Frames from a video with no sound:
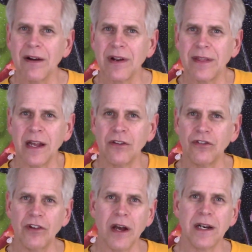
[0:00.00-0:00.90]
everything's
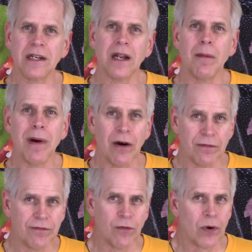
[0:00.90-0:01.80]
done in about
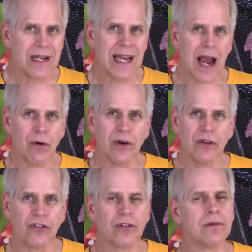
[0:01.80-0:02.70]
40
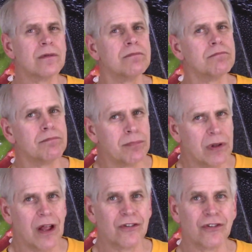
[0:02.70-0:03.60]
hours,
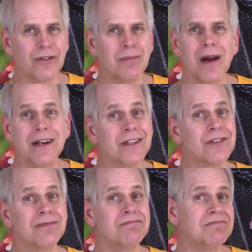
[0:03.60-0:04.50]
plus or
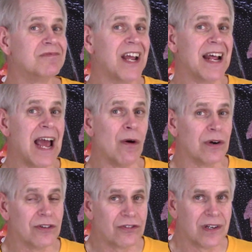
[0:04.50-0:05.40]
minus 10
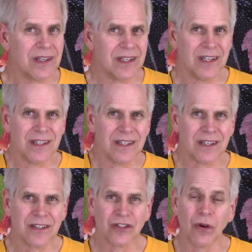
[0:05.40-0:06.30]
hours.
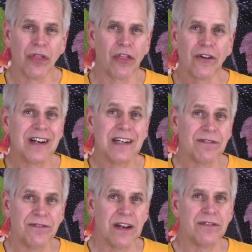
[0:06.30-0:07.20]
So 30 to
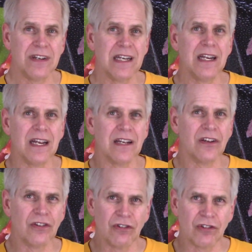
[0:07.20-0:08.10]
50
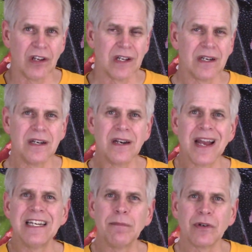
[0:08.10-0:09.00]
is
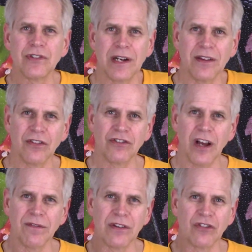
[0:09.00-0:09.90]
90% of the
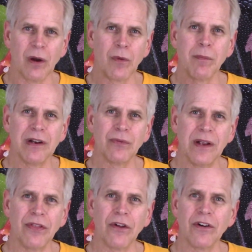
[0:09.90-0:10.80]
stuff is somewhere
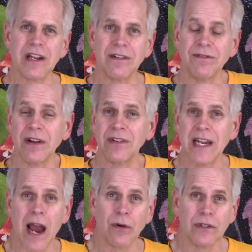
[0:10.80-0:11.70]
between 30 and
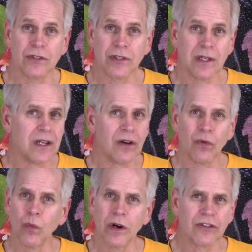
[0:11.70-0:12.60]
50 hours.
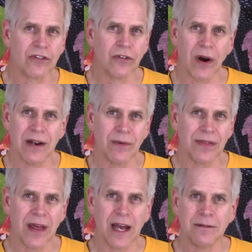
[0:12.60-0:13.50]
Works great
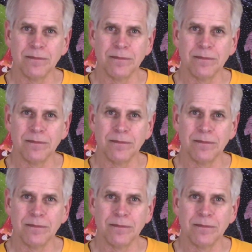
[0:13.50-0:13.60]
with that.